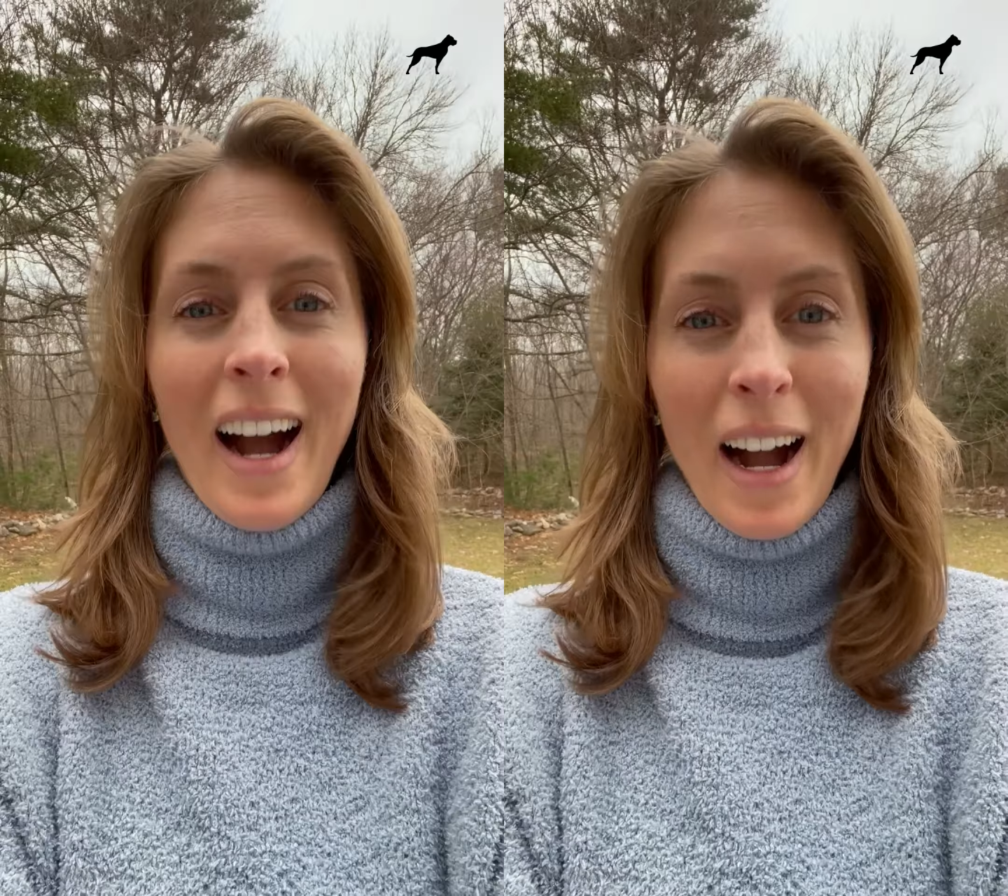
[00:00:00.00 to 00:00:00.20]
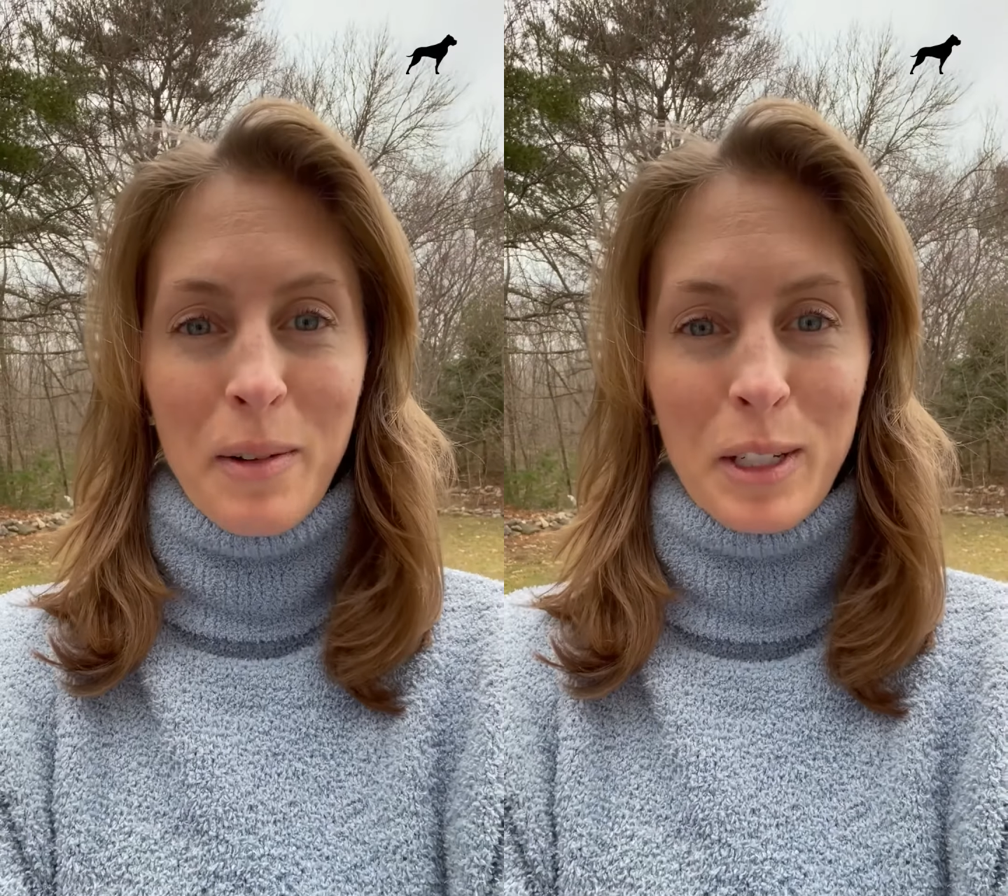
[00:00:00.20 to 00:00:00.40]

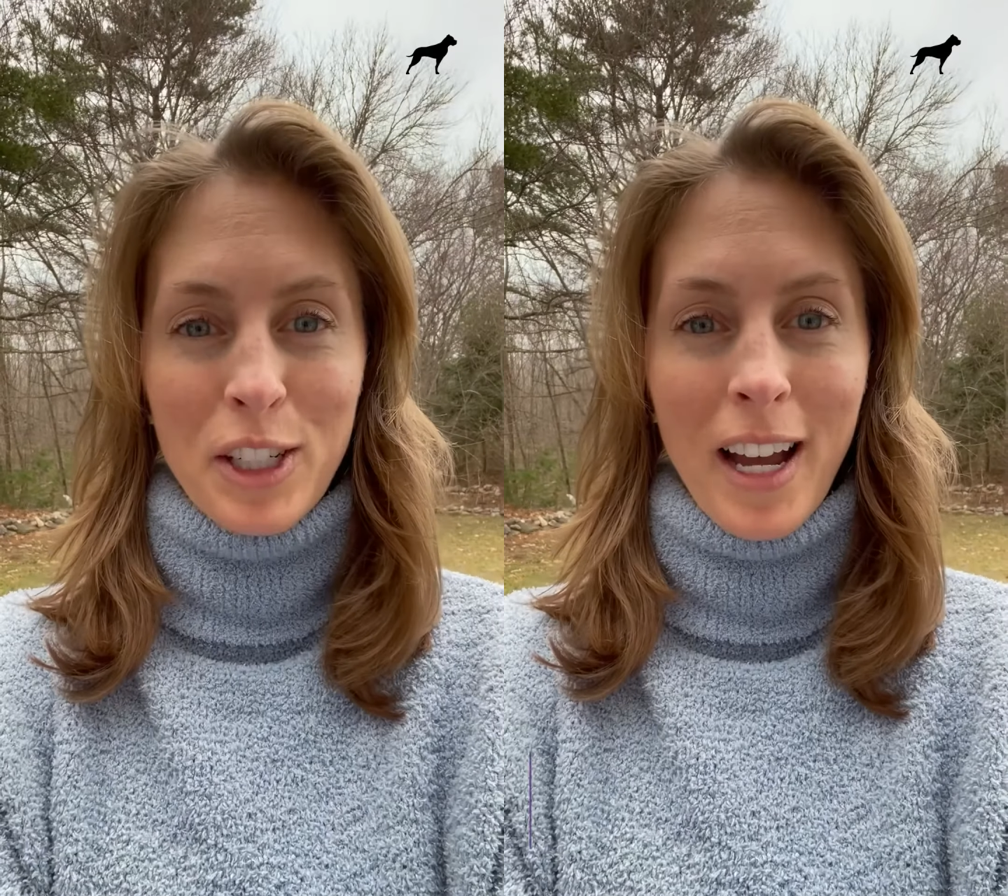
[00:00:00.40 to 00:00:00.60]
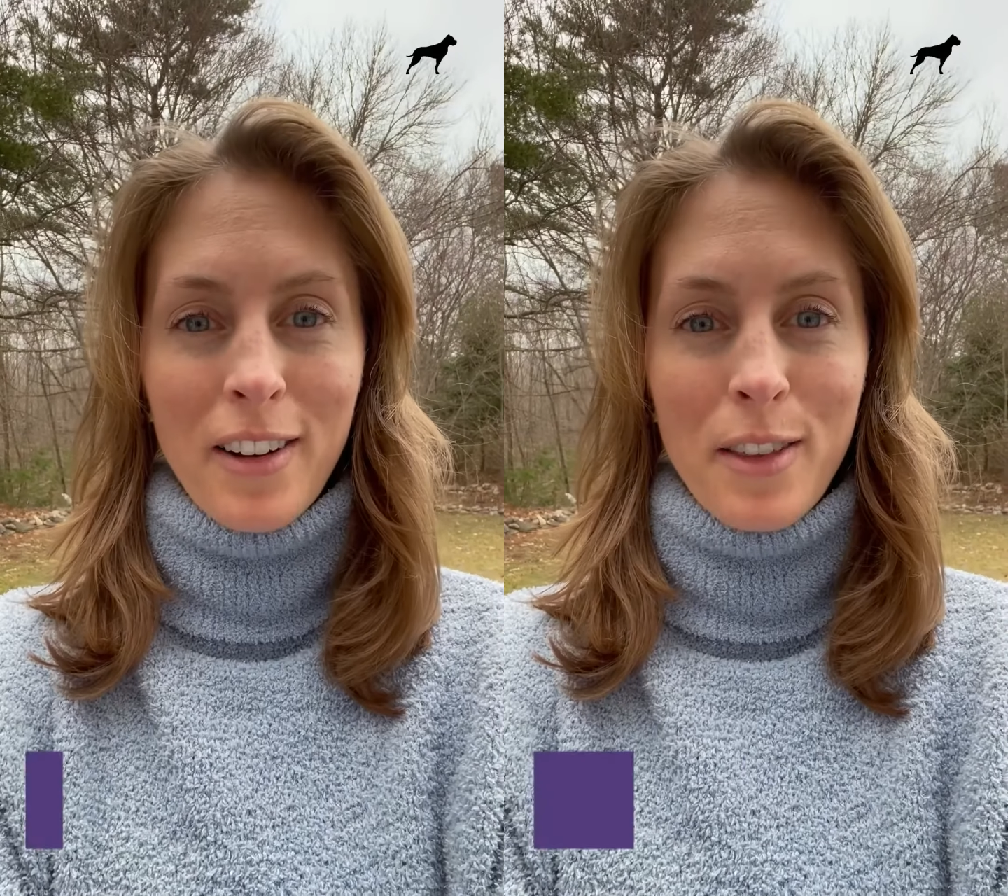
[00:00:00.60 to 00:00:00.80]
I will
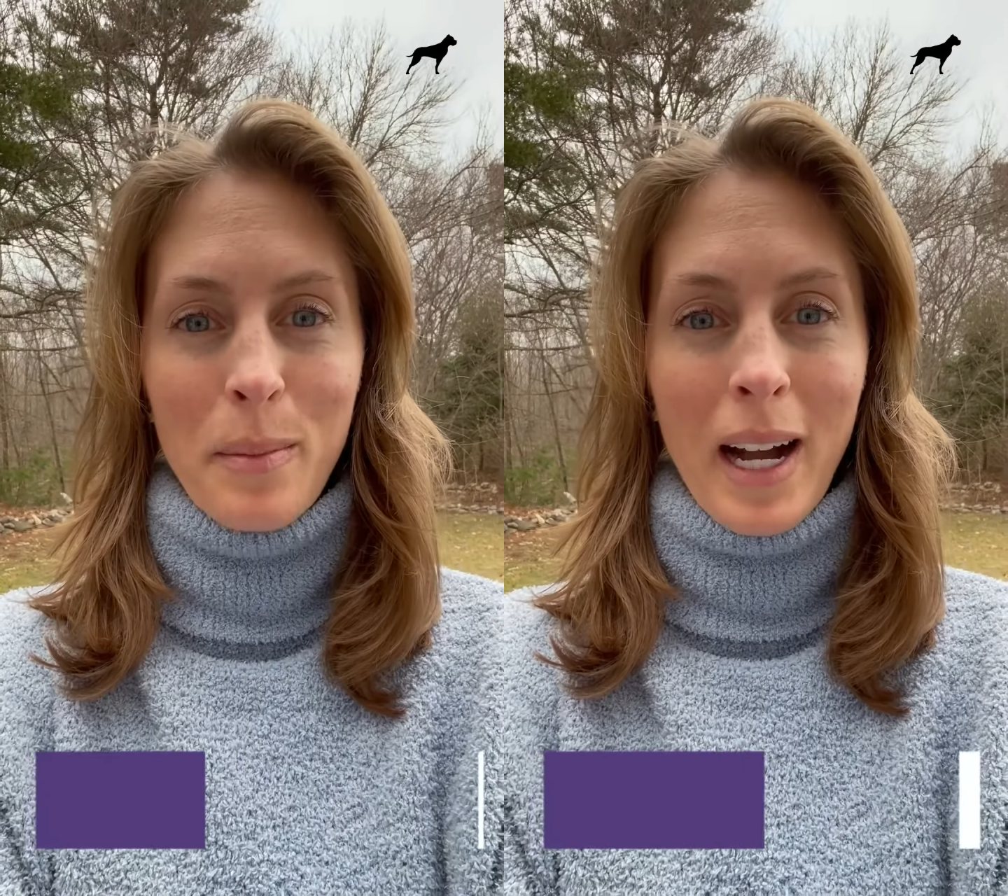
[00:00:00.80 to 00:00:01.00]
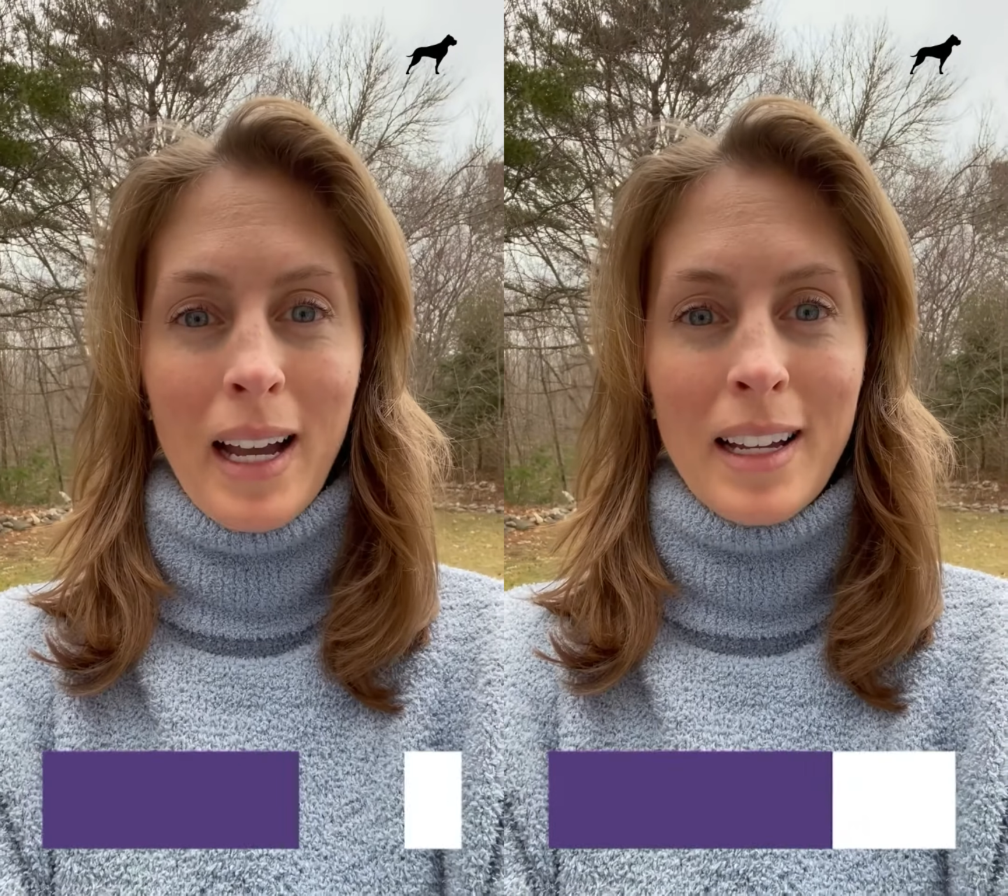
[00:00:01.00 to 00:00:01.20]
shatter the
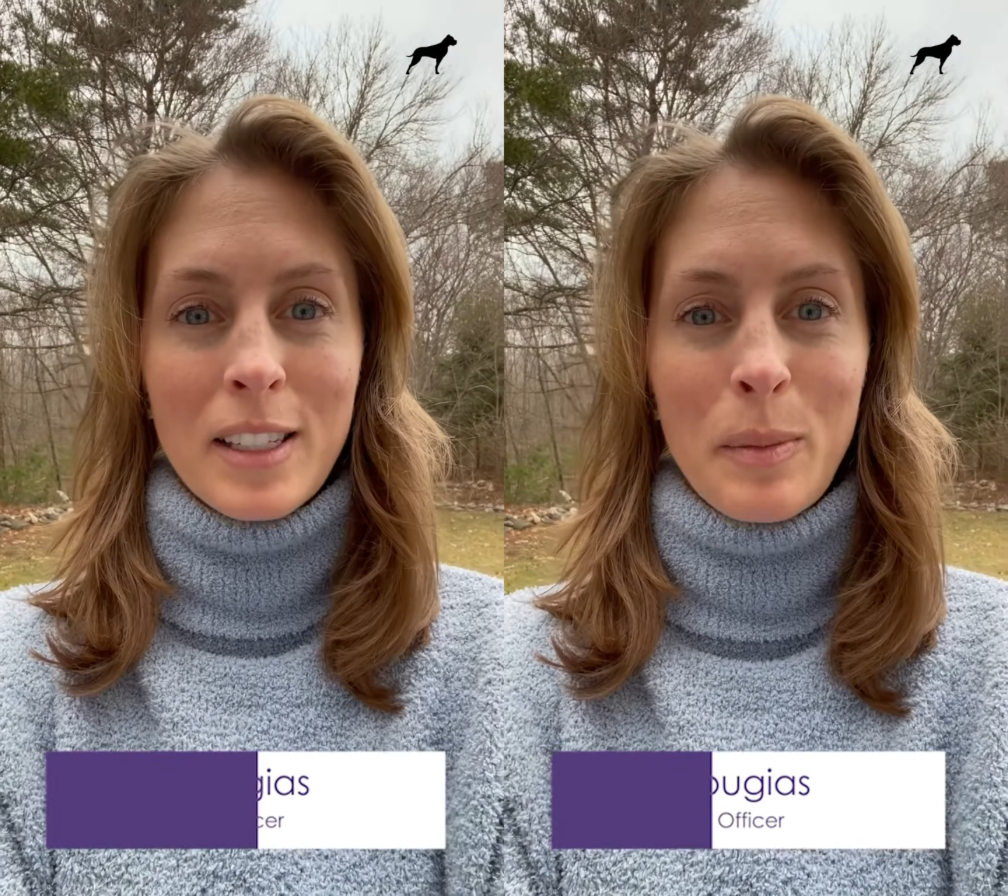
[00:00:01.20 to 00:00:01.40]
bias